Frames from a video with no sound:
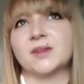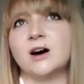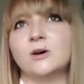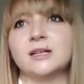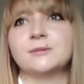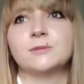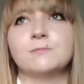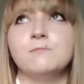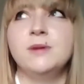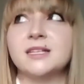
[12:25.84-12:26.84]
how like
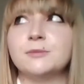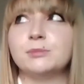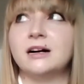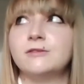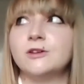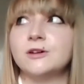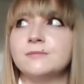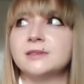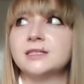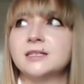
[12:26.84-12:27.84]
media
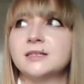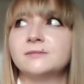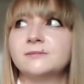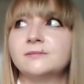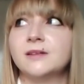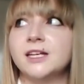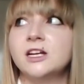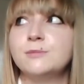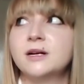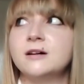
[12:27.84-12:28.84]
platforms, like you
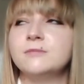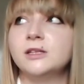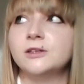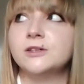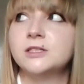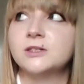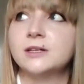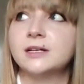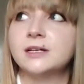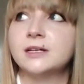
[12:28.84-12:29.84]
could become glued to
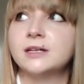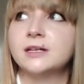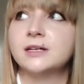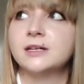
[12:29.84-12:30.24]
it, and then there's